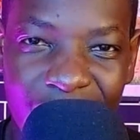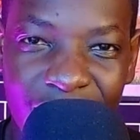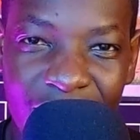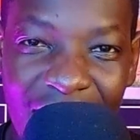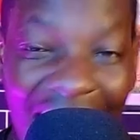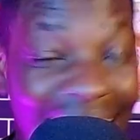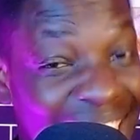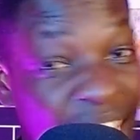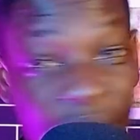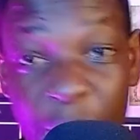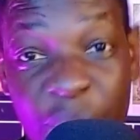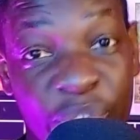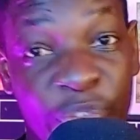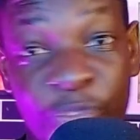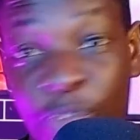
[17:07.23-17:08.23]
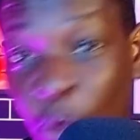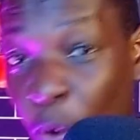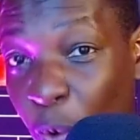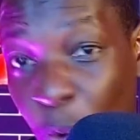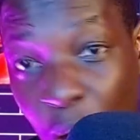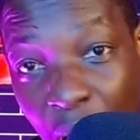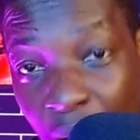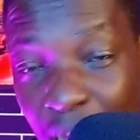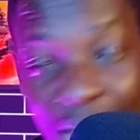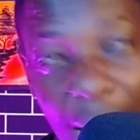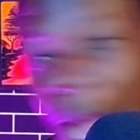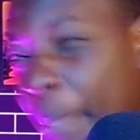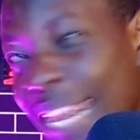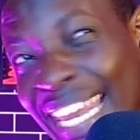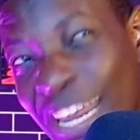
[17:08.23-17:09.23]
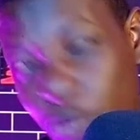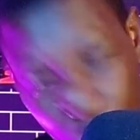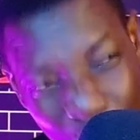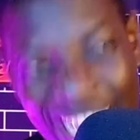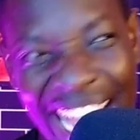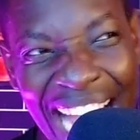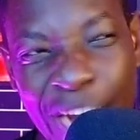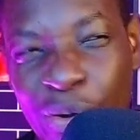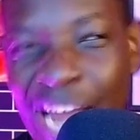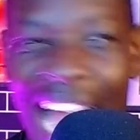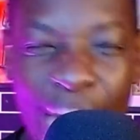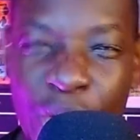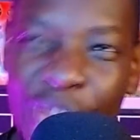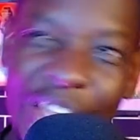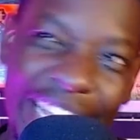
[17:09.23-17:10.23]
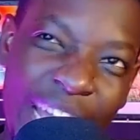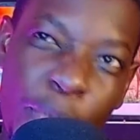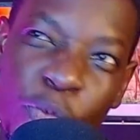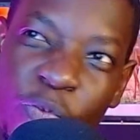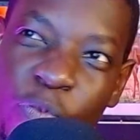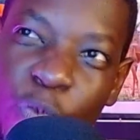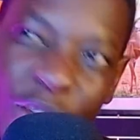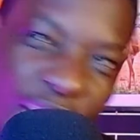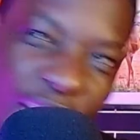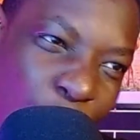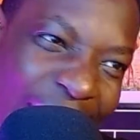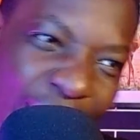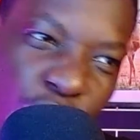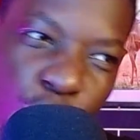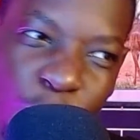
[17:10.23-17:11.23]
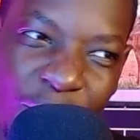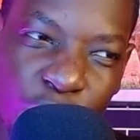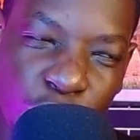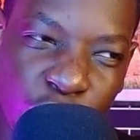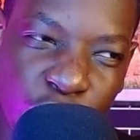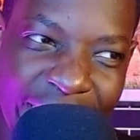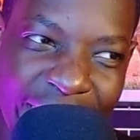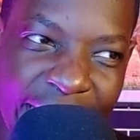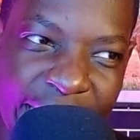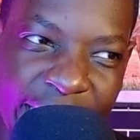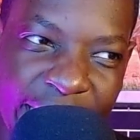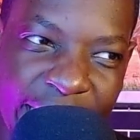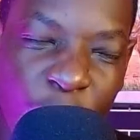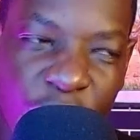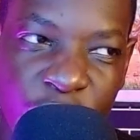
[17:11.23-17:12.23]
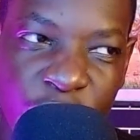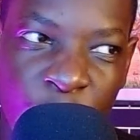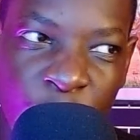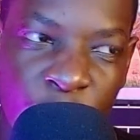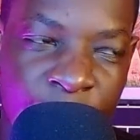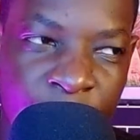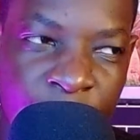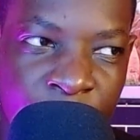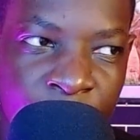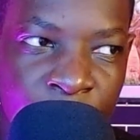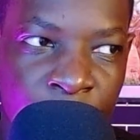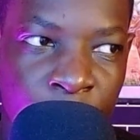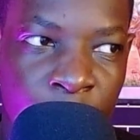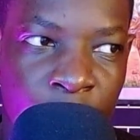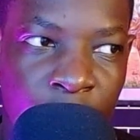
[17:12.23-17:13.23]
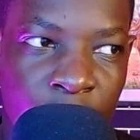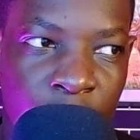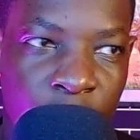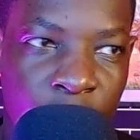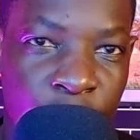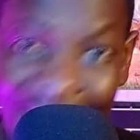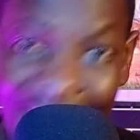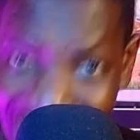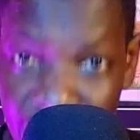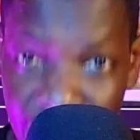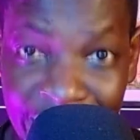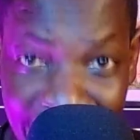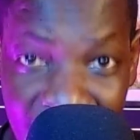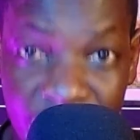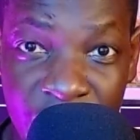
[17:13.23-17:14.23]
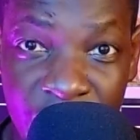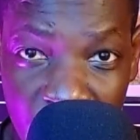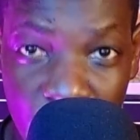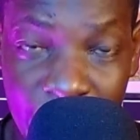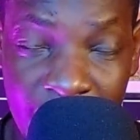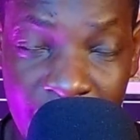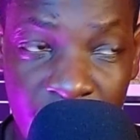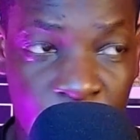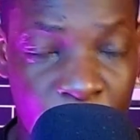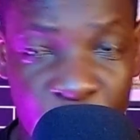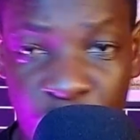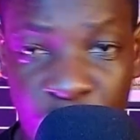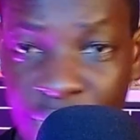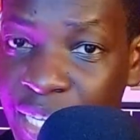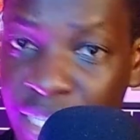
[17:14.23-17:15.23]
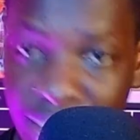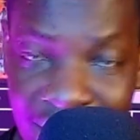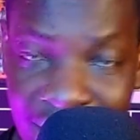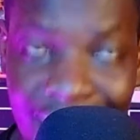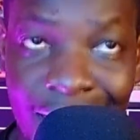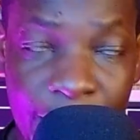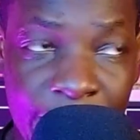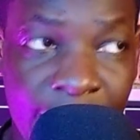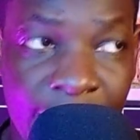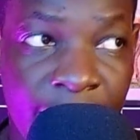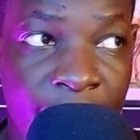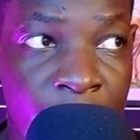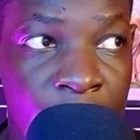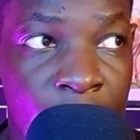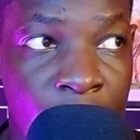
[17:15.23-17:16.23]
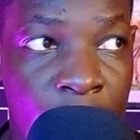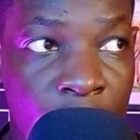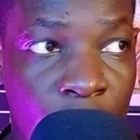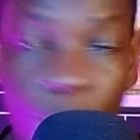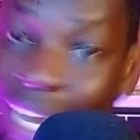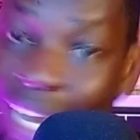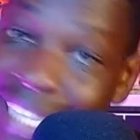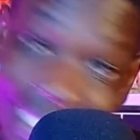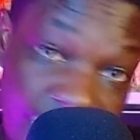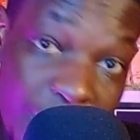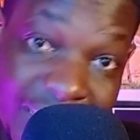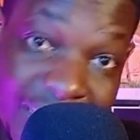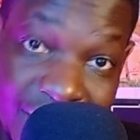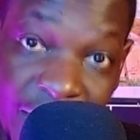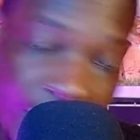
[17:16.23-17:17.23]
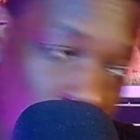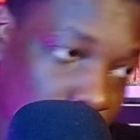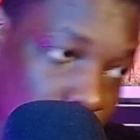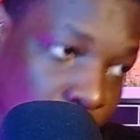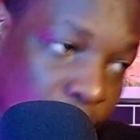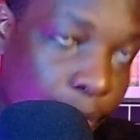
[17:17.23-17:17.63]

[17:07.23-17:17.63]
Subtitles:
I'll give him a 4. I mean, he really handled the game really well. I don't want to take anything away from him. Really handled the game very well, especially it's a derby. Let's give him a 7 out of 10,